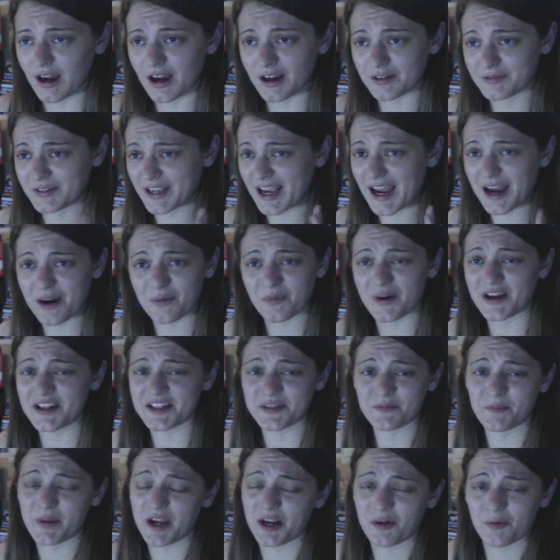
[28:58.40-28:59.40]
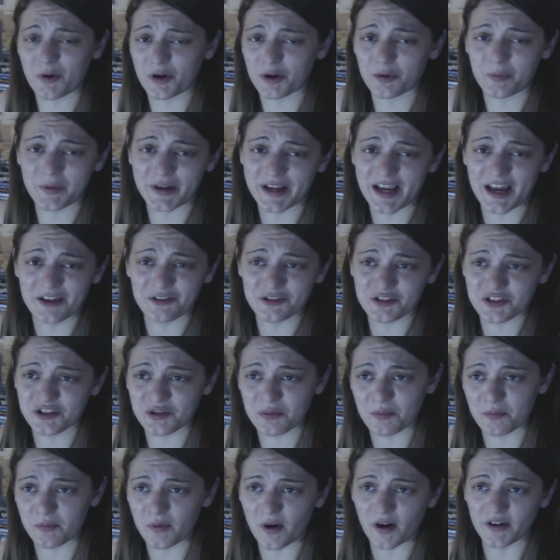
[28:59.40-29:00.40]
I can't wait to pick one up again at
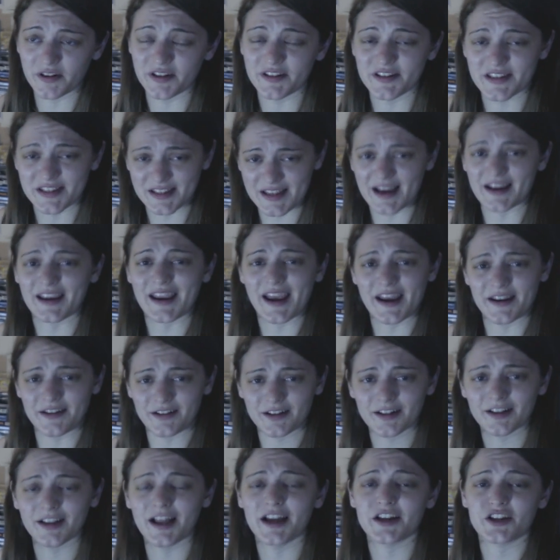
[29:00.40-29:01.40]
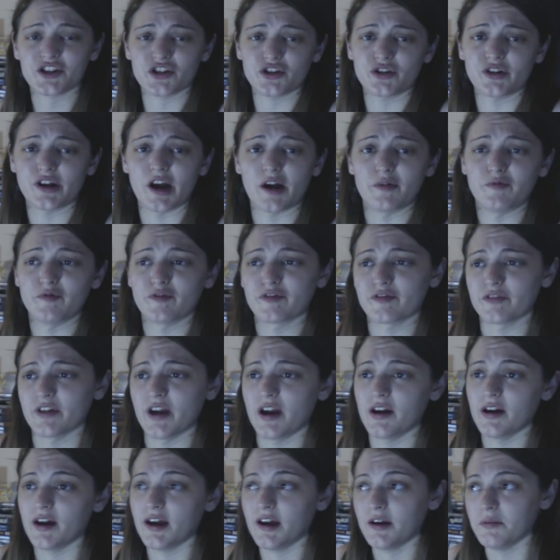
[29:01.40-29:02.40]
some point and start getting a collection going for
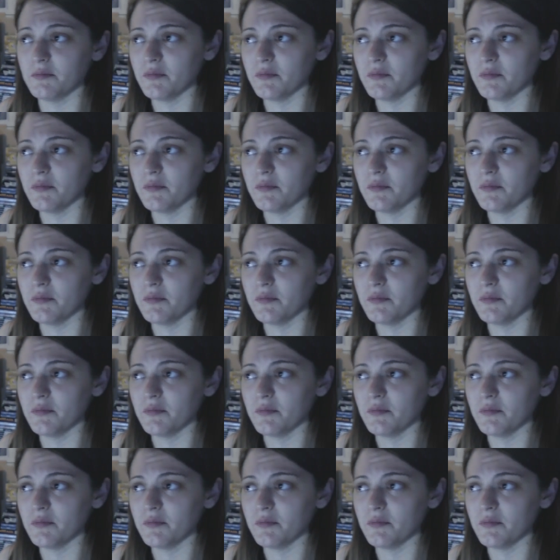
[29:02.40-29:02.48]
it.